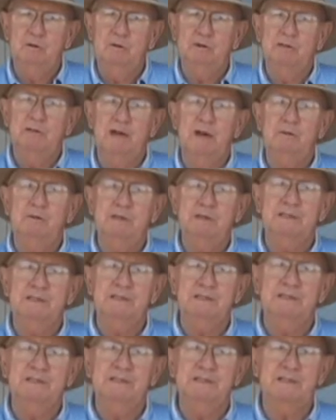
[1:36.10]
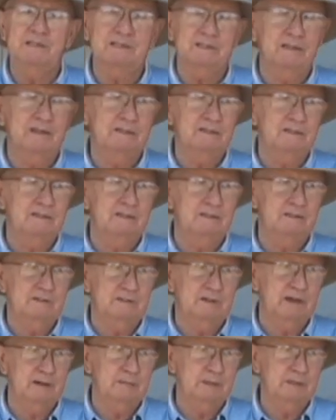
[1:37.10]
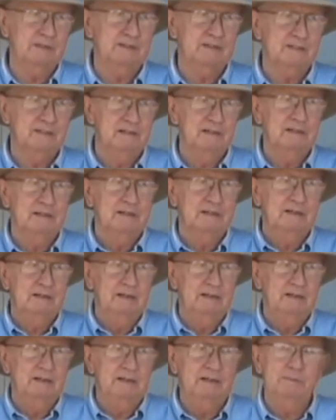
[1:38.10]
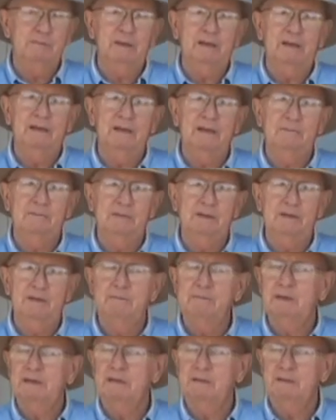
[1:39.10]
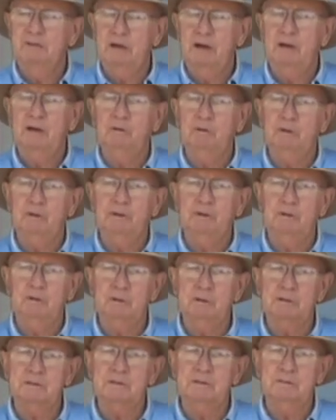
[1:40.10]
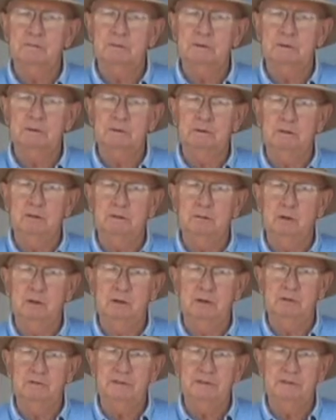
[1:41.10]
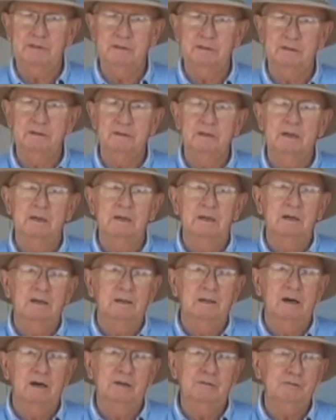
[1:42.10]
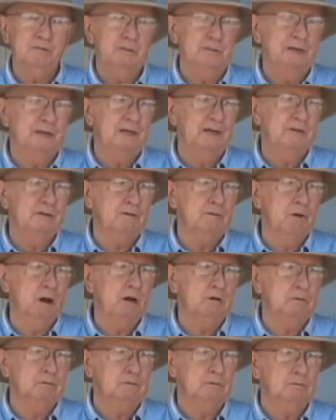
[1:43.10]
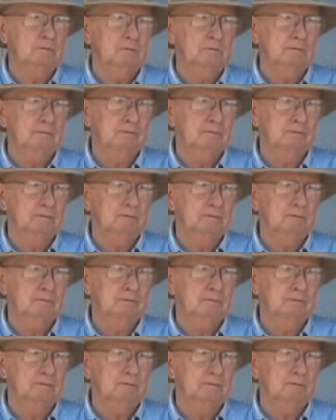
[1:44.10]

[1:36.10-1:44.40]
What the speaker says: U.S. Highway 66 got established, and it became the major highway across the Mojave Desert, Goffs began to grow